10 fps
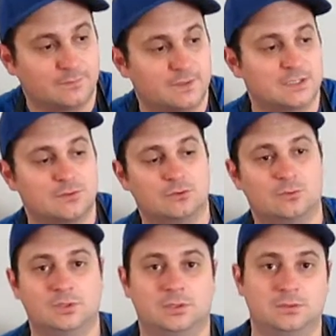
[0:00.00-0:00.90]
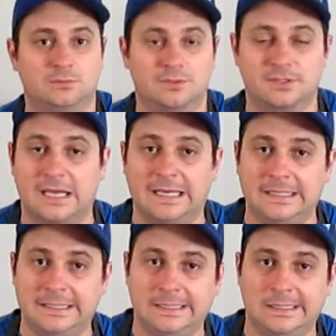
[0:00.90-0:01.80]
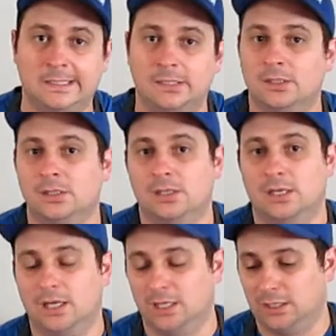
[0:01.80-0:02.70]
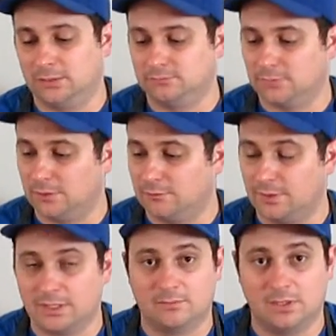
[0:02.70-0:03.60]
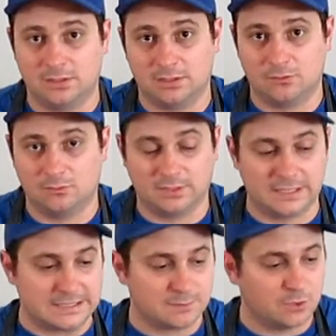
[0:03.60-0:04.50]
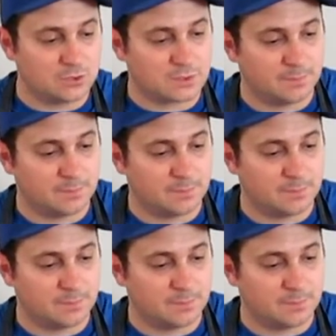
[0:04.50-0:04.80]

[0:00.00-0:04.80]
just normal sanding, I would recommend a normal dust mask,